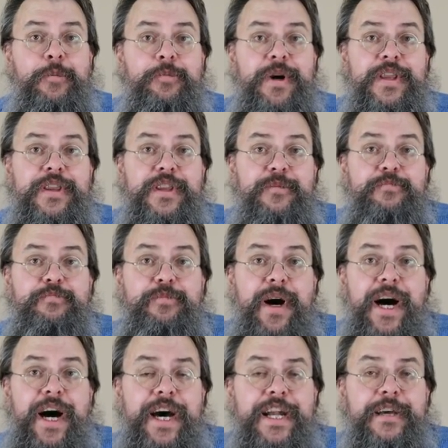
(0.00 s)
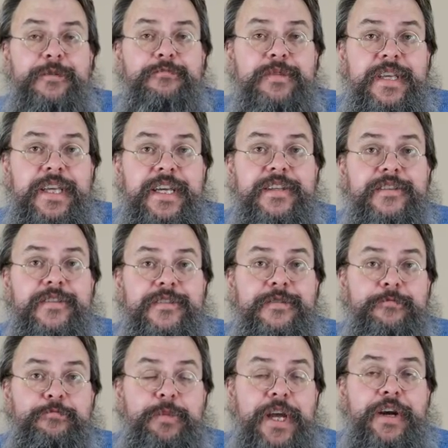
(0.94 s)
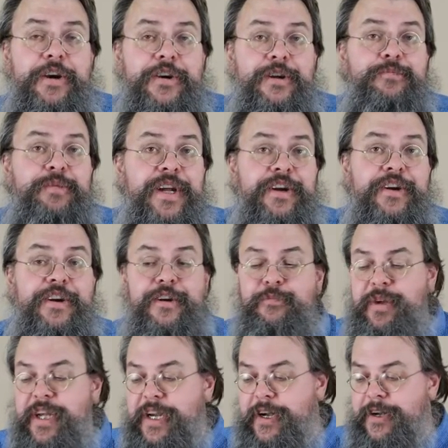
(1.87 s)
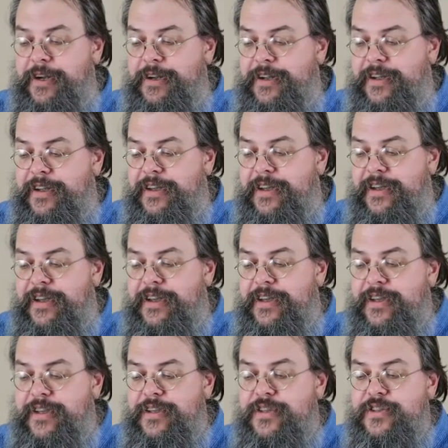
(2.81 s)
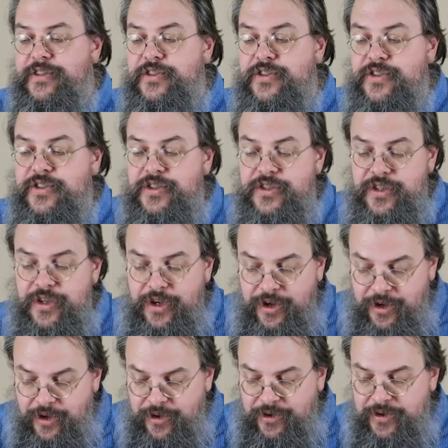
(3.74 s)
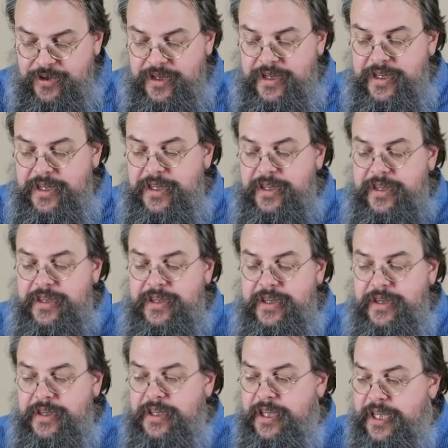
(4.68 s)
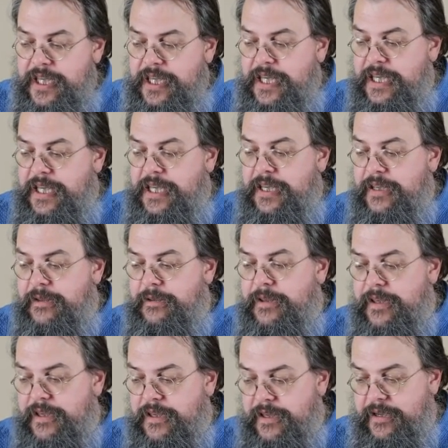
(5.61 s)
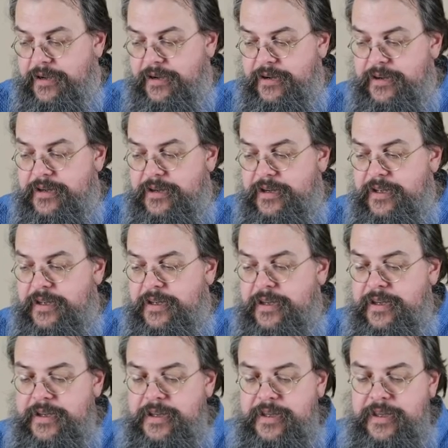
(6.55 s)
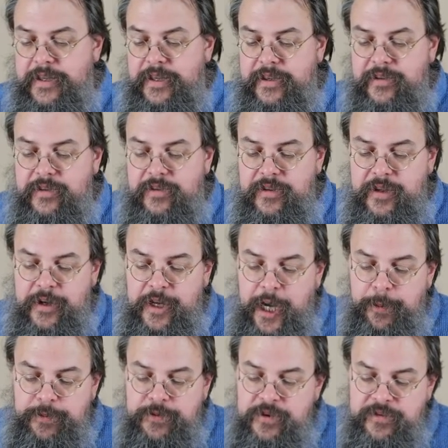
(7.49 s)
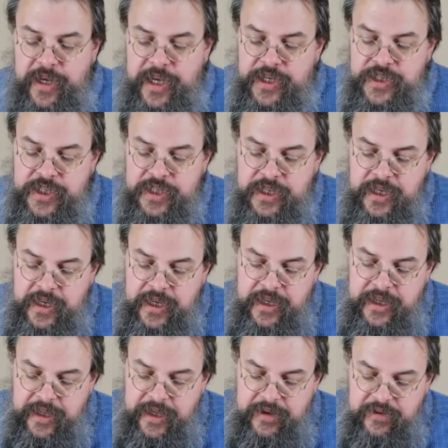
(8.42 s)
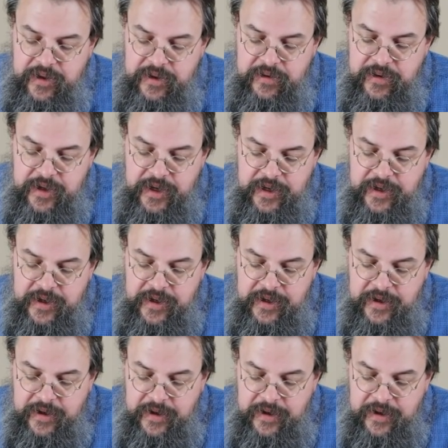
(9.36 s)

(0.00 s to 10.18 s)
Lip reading: but the bottom gets bigger and bigger and bigger. So the key here is an observation that says, look,